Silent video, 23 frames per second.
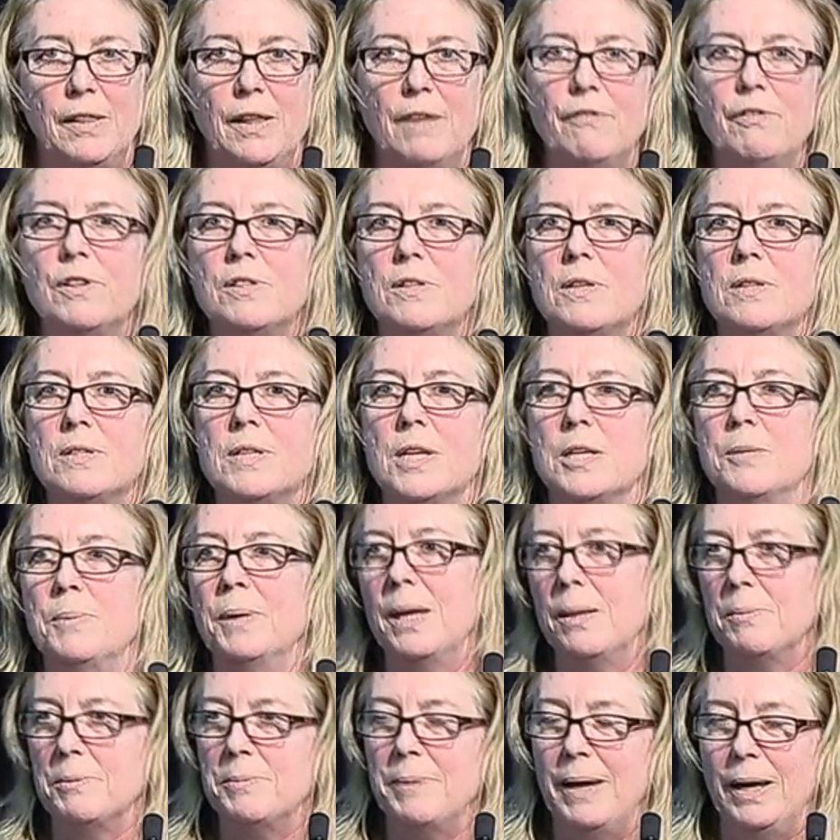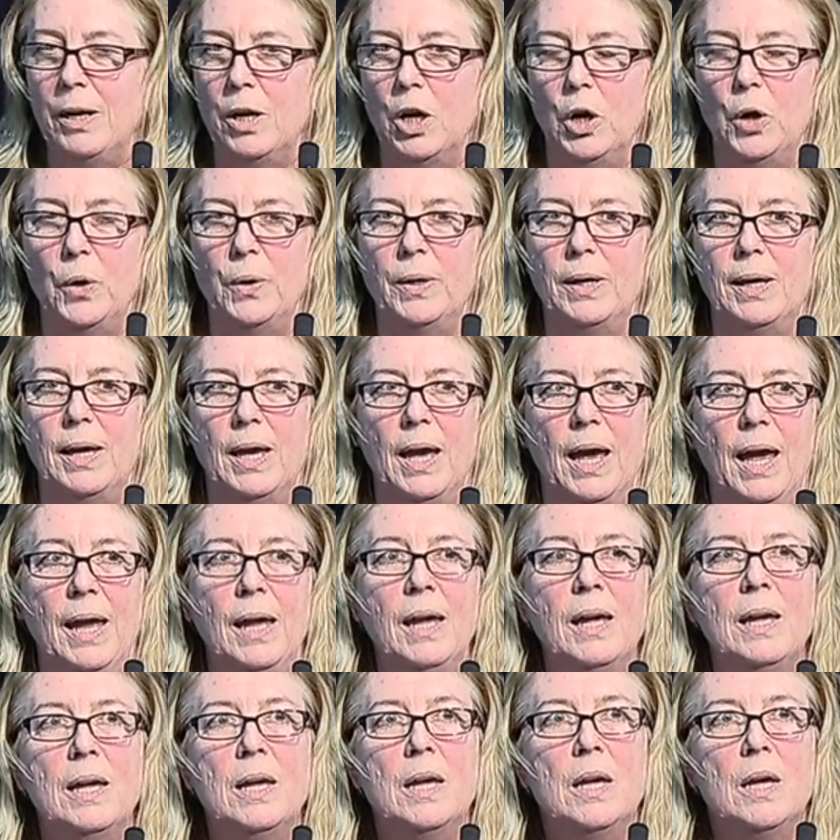and their first assessment comes back,
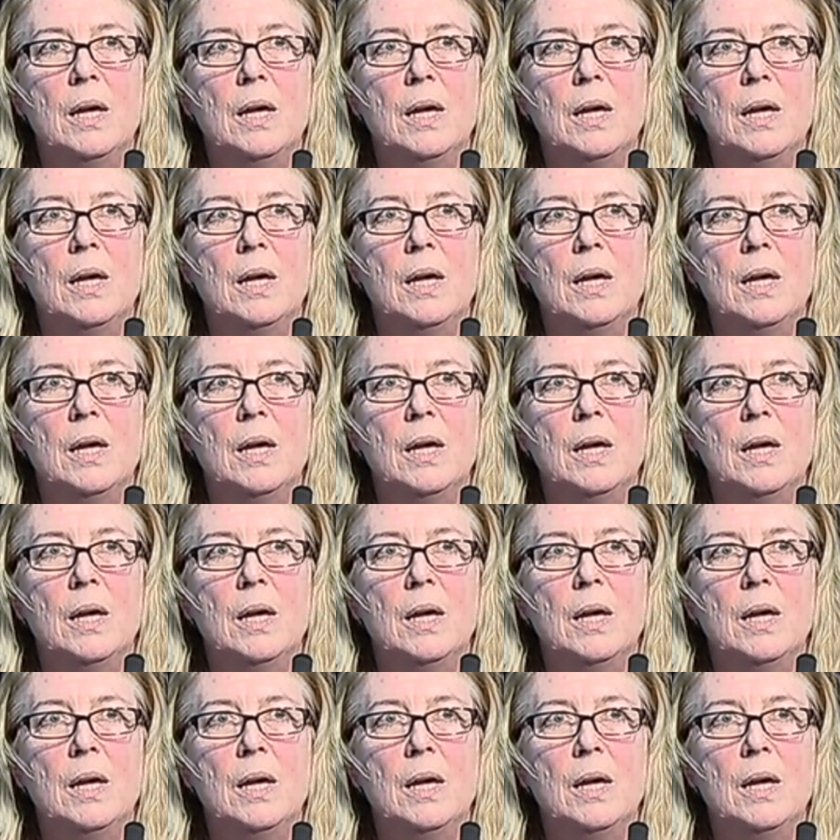okay,